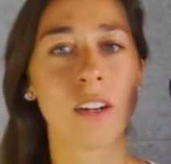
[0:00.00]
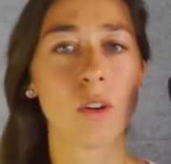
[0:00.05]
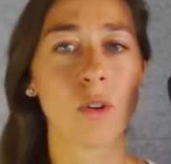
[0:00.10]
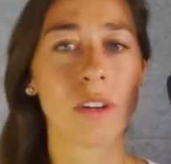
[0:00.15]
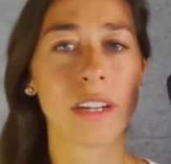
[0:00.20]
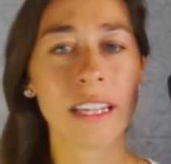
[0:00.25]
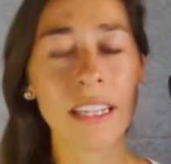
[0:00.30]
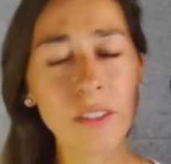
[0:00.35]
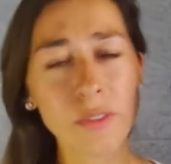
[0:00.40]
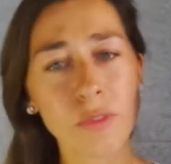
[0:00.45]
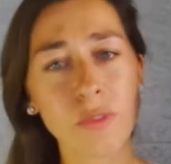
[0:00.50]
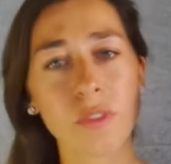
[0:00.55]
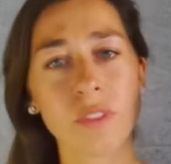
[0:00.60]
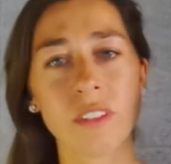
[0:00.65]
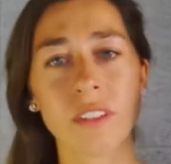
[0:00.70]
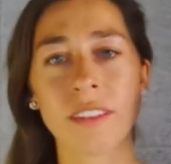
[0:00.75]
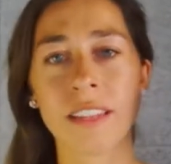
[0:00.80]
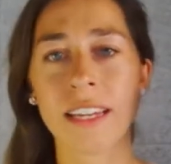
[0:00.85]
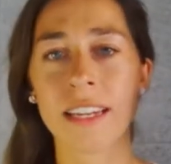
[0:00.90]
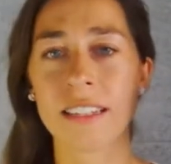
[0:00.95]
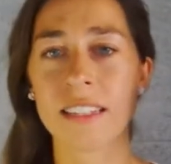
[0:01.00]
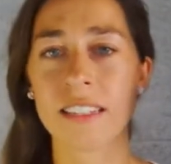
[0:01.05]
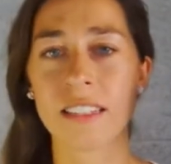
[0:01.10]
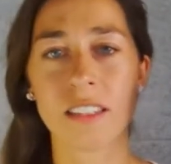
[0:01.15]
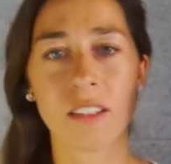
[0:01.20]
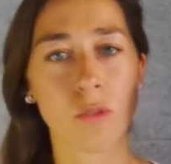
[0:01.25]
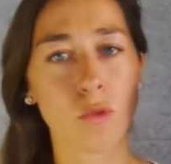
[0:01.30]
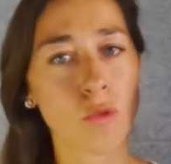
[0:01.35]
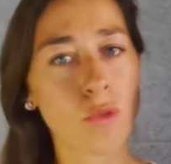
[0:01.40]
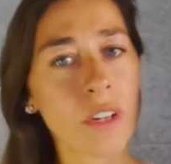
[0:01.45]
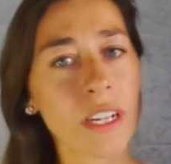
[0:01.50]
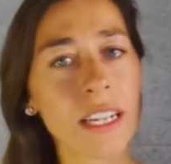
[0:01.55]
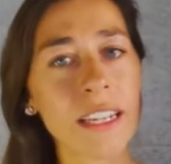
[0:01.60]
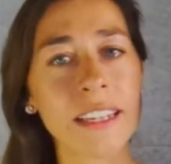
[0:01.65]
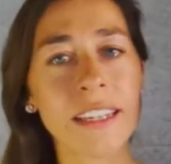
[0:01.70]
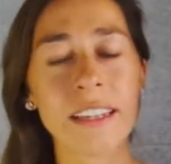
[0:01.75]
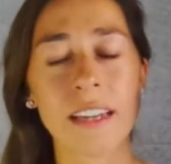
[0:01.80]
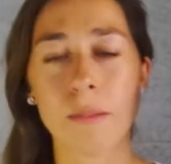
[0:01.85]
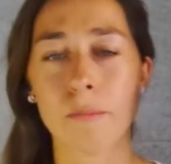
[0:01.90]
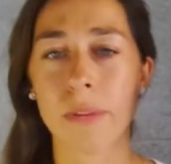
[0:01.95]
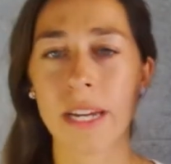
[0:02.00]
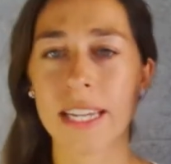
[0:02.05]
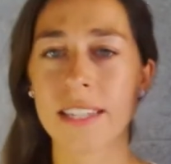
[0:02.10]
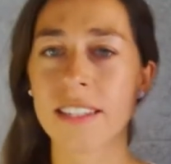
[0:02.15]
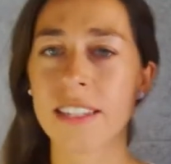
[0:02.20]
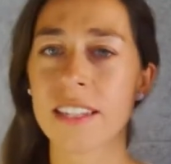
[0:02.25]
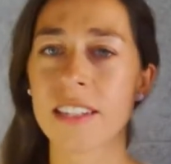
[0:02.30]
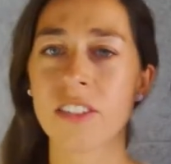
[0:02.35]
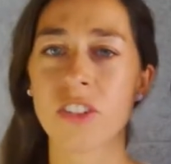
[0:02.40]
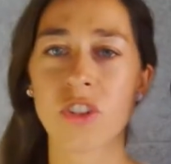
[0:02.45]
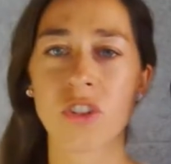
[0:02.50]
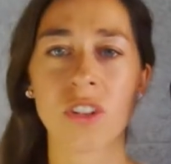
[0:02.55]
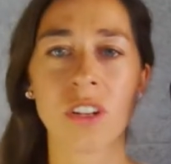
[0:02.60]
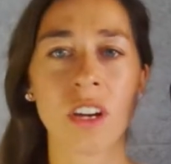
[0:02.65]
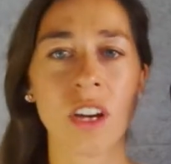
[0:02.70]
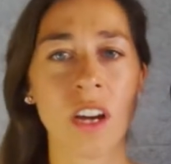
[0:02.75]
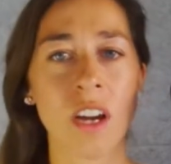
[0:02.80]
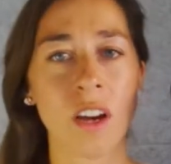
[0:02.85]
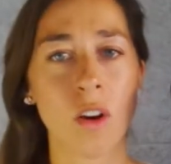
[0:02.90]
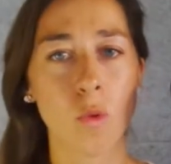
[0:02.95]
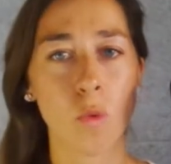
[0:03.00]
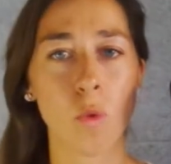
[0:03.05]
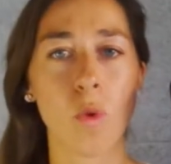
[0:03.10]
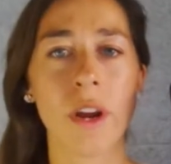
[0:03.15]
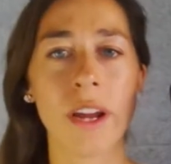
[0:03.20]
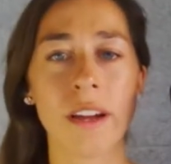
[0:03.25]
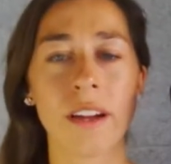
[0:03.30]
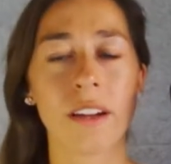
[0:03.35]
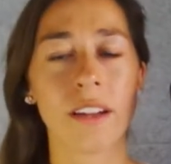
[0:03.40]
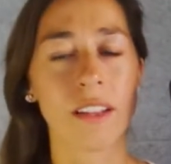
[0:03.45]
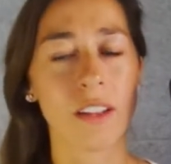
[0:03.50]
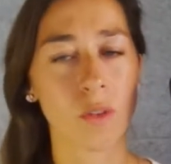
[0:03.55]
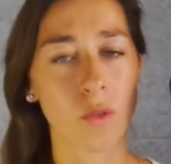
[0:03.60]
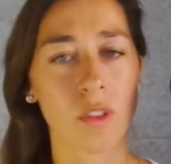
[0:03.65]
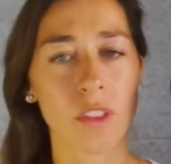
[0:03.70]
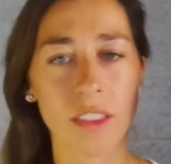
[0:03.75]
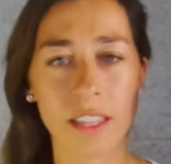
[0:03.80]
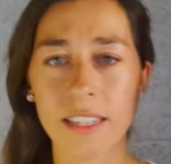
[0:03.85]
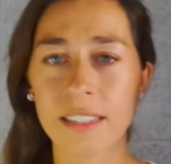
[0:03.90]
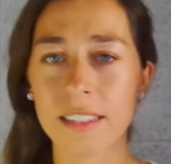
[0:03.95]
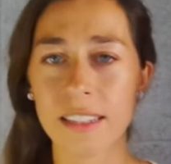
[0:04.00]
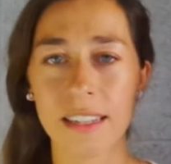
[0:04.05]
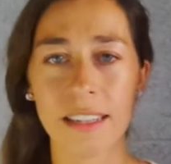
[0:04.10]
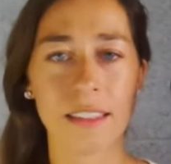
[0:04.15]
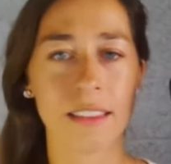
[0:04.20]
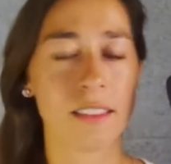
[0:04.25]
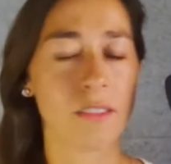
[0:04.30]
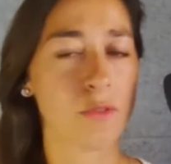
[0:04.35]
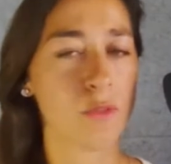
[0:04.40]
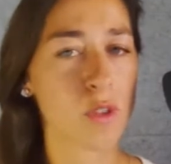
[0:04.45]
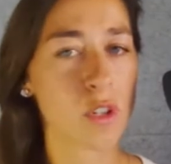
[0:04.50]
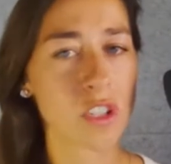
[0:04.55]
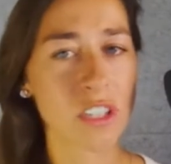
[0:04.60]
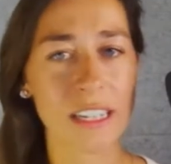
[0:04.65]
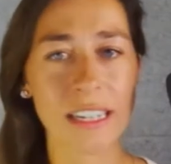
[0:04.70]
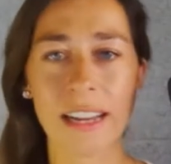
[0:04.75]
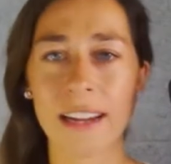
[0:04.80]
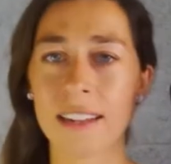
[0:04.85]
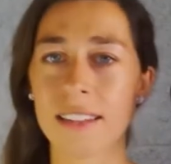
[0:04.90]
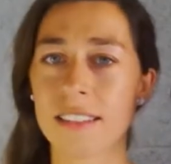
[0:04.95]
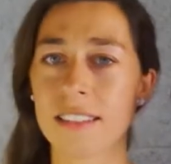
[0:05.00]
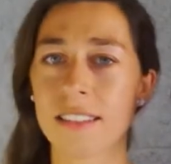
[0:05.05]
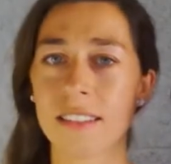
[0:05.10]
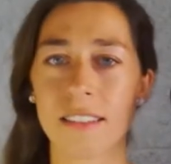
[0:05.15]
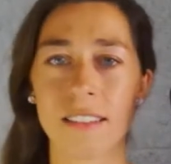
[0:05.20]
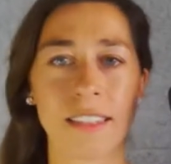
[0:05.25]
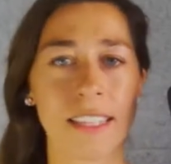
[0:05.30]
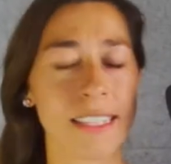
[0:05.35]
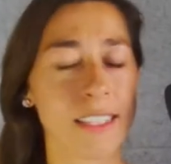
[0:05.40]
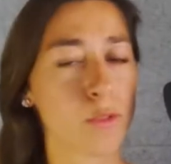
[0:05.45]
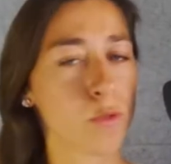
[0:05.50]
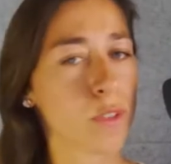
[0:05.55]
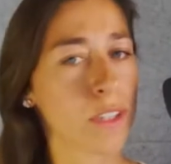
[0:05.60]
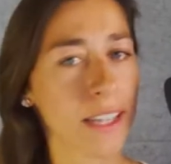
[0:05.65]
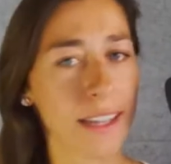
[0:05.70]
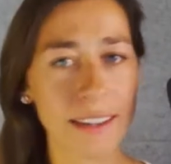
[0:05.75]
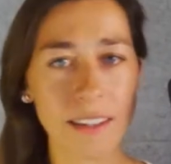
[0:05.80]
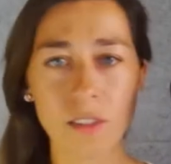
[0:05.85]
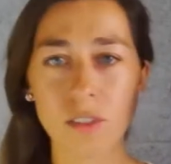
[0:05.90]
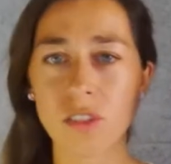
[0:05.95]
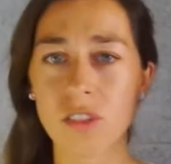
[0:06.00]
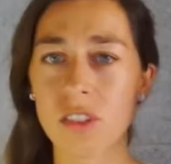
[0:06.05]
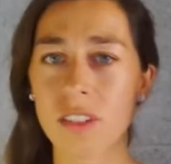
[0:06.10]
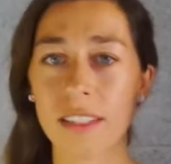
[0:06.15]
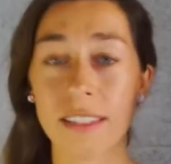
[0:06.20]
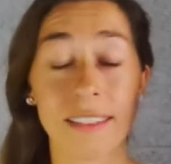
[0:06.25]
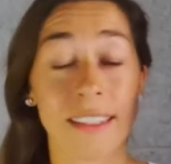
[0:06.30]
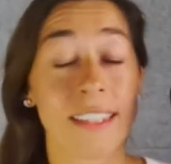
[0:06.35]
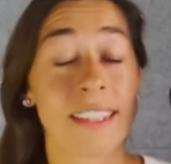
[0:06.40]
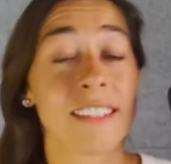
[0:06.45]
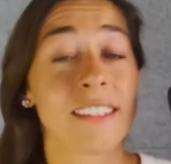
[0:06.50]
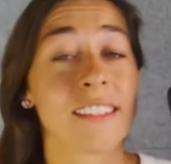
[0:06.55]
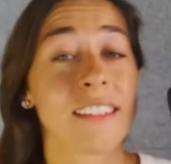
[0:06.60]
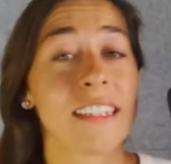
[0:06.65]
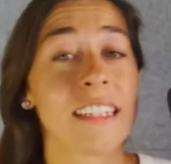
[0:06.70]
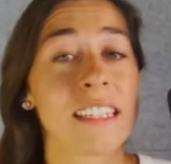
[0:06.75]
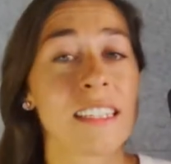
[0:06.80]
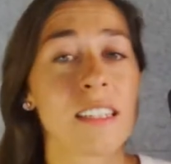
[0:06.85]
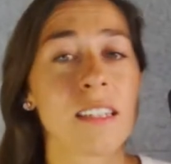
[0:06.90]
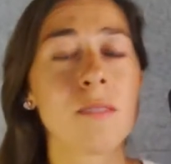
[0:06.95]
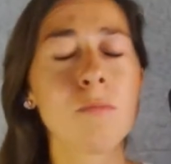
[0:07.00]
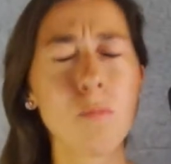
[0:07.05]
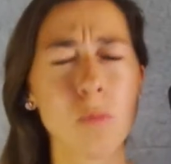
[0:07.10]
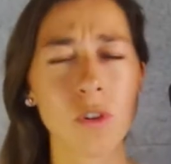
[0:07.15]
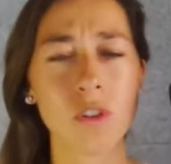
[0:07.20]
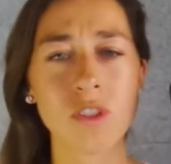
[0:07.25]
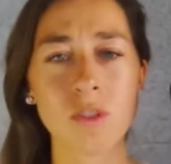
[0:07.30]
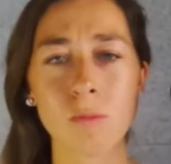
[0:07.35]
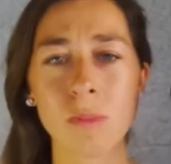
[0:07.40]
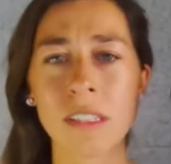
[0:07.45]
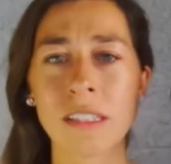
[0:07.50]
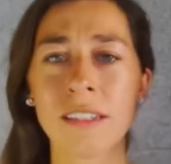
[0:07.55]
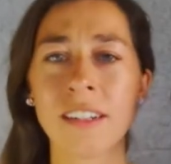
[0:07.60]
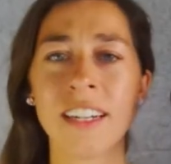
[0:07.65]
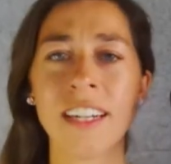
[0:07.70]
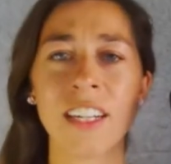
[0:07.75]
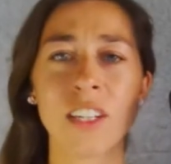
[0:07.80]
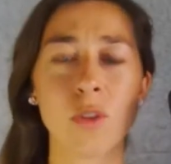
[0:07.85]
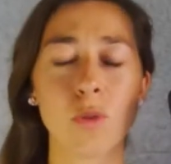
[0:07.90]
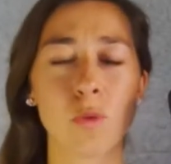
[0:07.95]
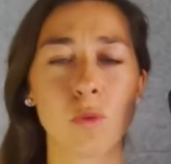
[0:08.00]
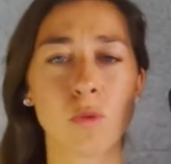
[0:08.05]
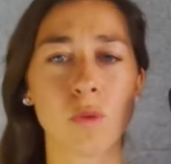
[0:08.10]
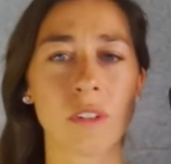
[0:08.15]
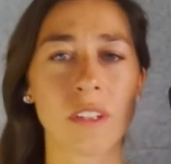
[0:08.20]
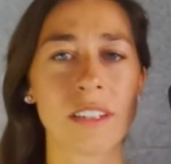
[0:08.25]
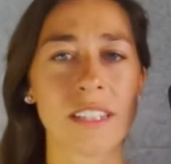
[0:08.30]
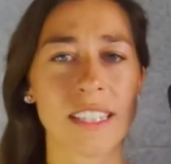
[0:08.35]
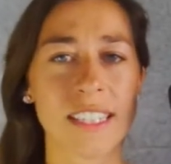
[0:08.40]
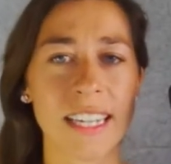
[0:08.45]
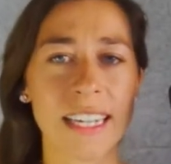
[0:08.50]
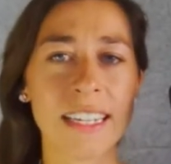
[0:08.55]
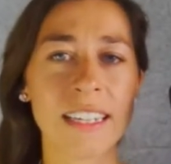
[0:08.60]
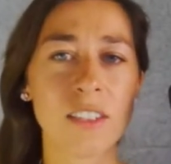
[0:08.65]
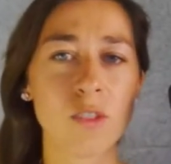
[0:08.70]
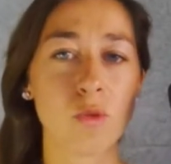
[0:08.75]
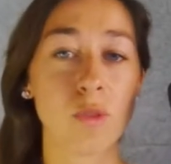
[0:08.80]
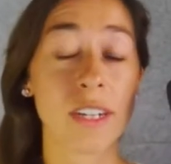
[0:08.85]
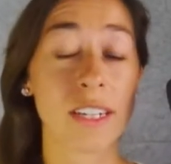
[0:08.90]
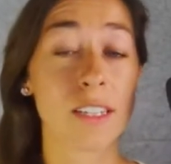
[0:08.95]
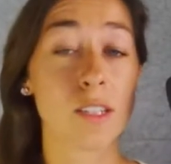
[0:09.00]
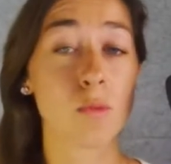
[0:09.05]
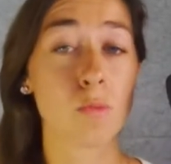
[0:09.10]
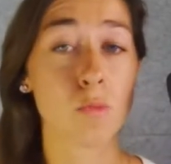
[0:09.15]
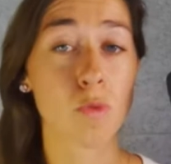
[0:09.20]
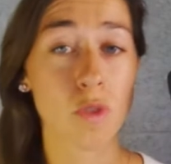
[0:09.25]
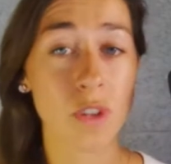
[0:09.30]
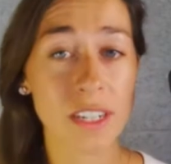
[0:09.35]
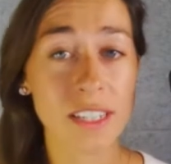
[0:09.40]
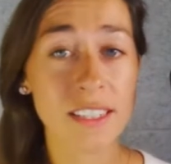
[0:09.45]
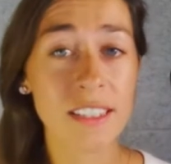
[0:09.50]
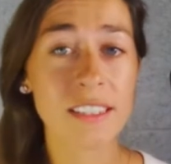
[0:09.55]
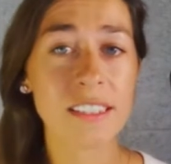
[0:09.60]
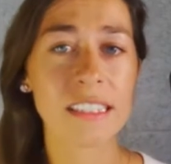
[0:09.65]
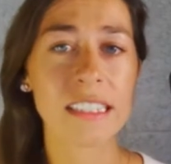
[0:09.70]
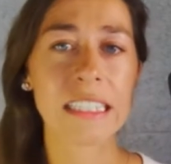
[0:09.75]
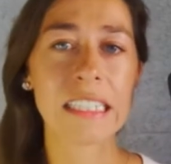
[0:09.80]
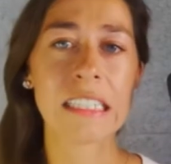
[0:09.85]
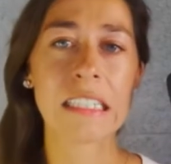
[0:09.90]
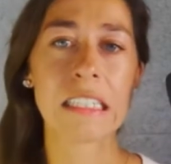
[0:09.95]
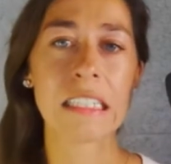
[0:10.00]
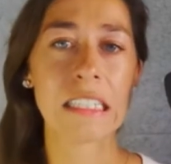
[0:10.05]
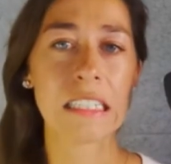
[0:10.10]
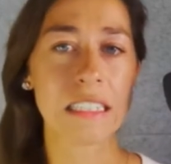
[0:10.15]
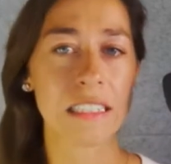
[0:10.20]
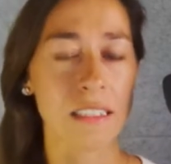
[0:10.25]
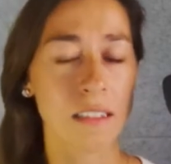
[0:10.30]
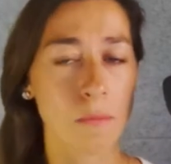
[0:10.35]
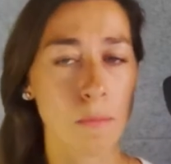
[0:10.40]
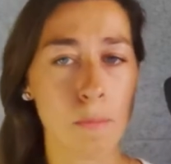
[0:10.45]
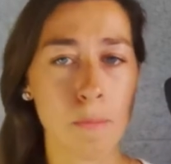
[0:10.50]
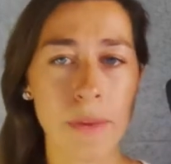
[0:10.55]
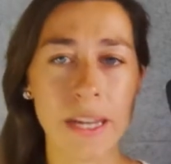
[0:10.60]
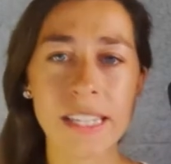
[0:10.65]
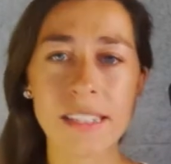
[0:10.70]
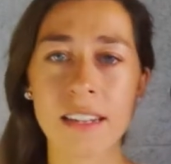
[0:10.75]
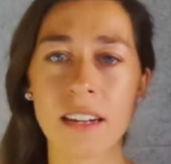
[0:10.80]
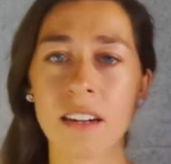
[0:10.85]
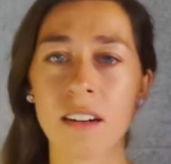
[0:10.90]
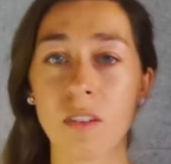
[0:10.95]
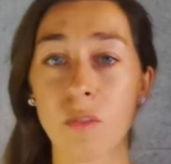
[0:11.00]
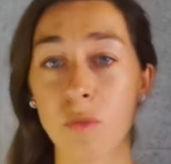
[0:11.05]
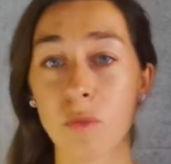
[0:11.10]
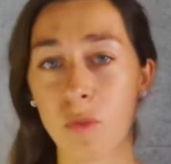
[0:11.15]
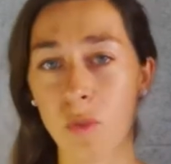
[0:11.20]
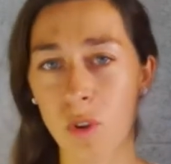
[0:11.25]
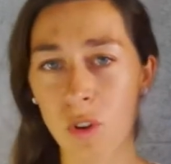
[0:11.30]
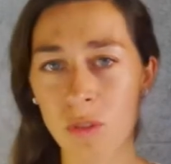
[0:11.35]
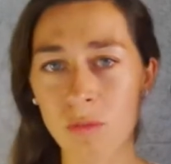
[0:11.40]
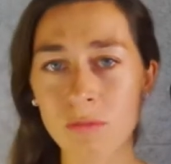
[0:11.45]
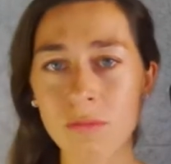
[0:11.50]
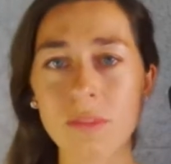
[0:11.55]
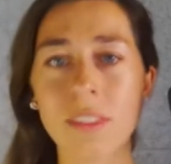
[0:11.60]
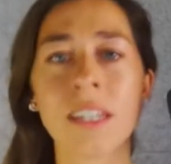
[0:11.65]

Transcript: if there is really a passage where you think at the first glance that you cannot, that it is impossible to say it, to express it in a better form,